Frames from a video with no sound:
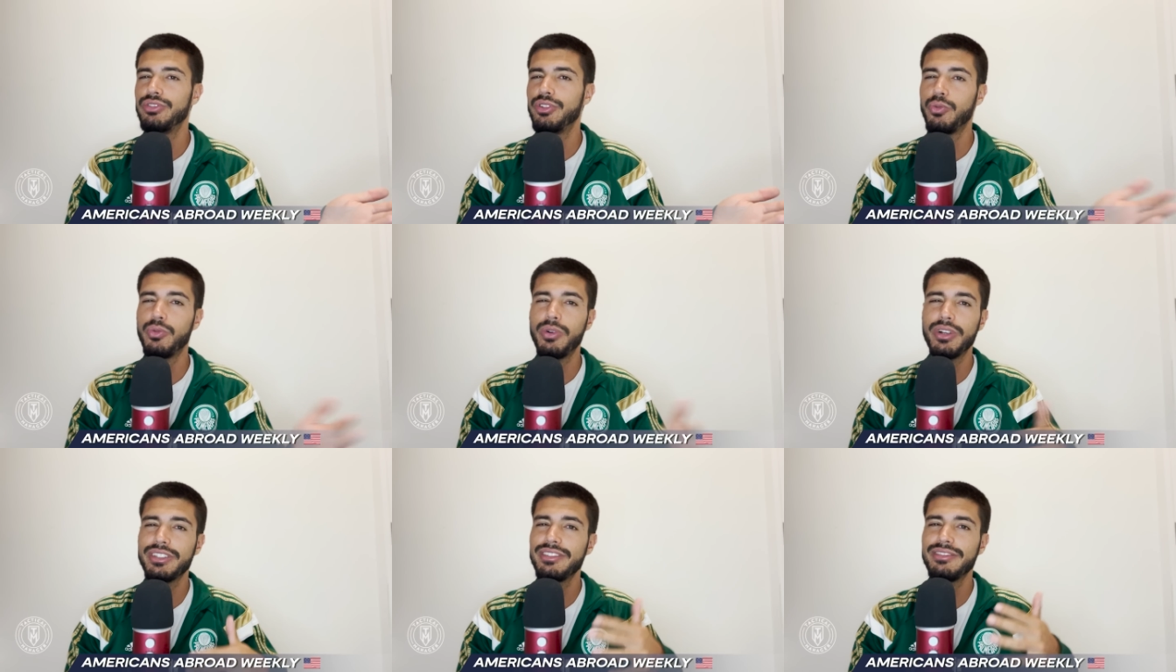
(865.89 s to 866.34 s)
There
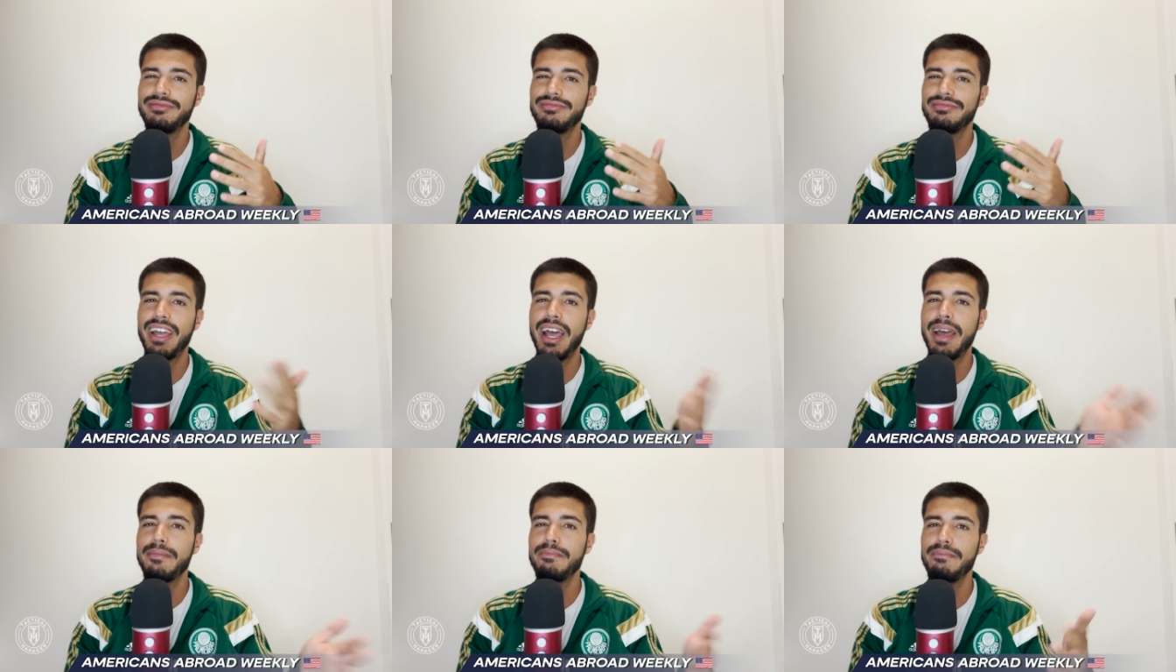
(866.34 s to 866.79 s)
wasn't
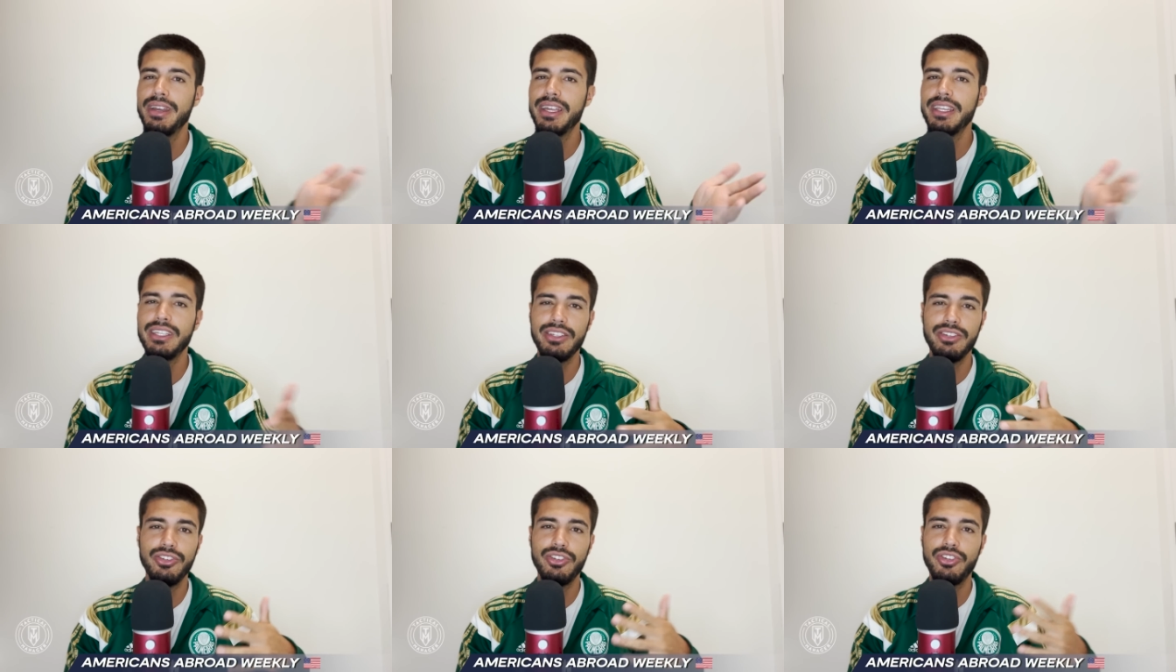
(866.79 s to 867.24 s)
that
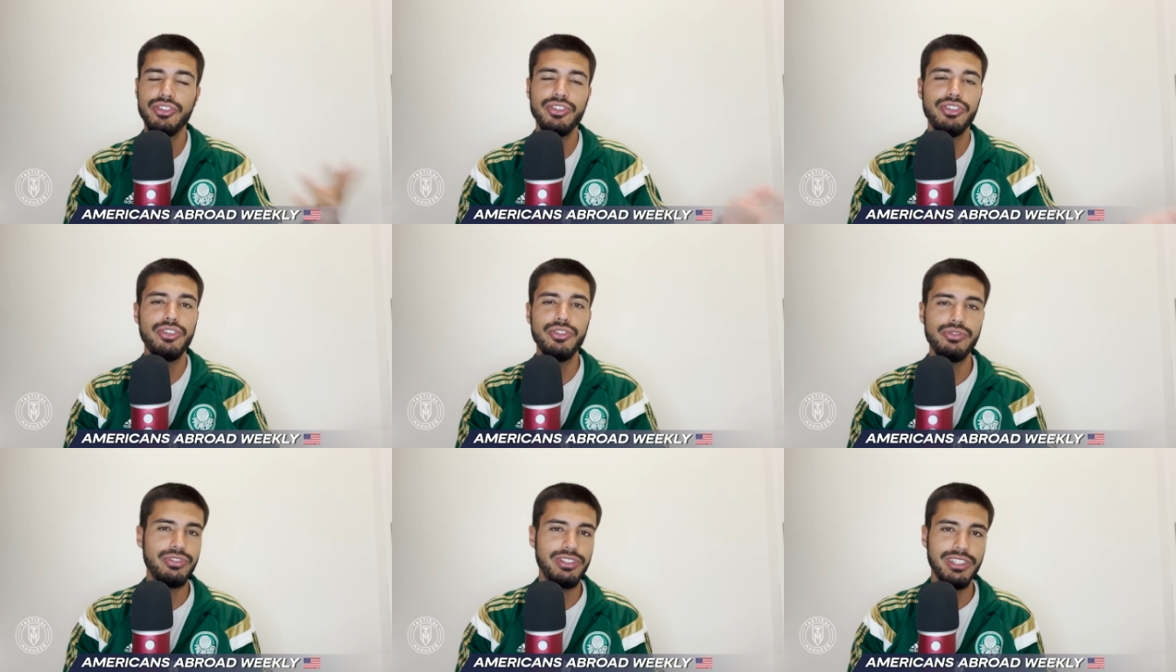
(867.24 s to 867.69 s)
many good
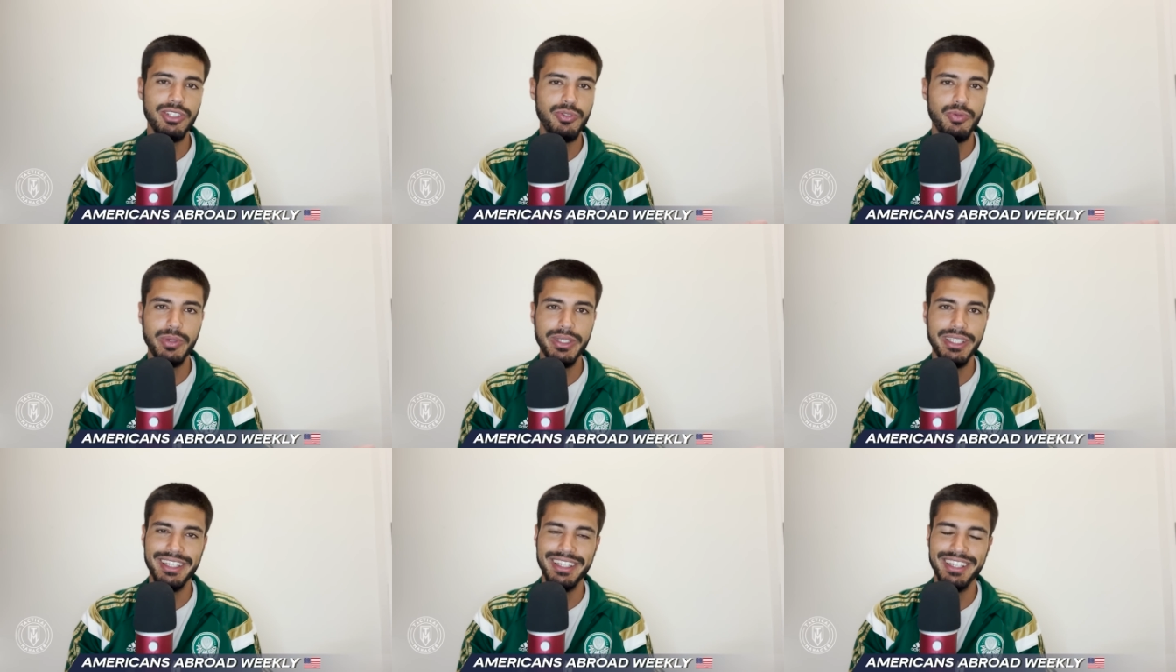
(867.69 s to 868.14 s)
news this
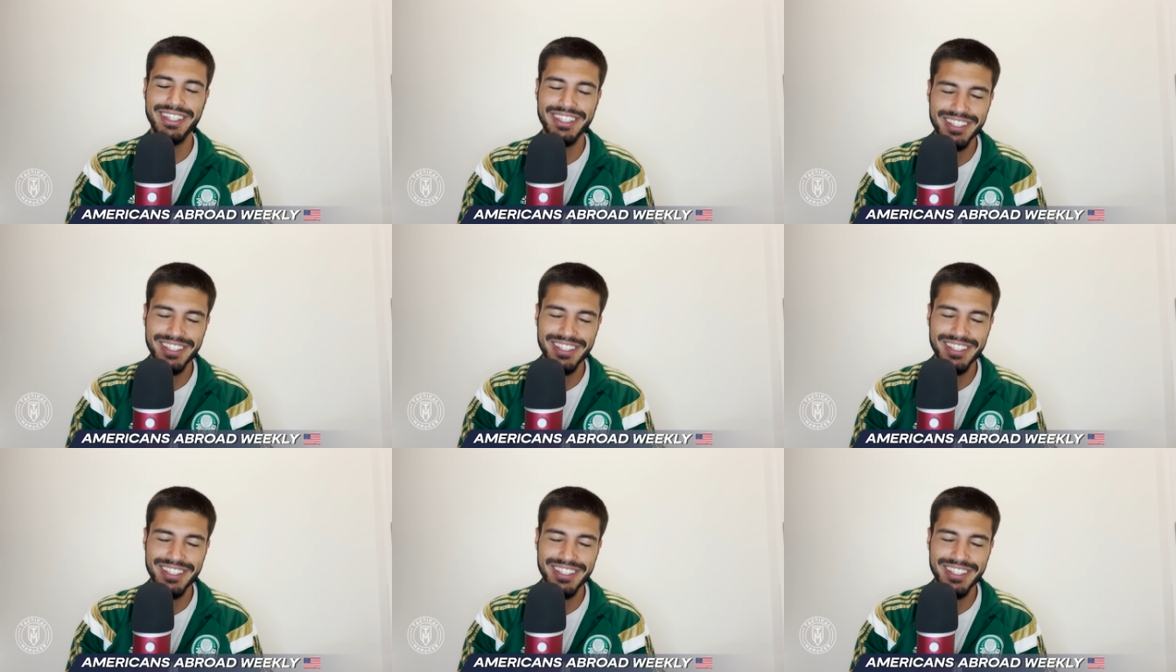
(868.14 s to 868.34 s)
week,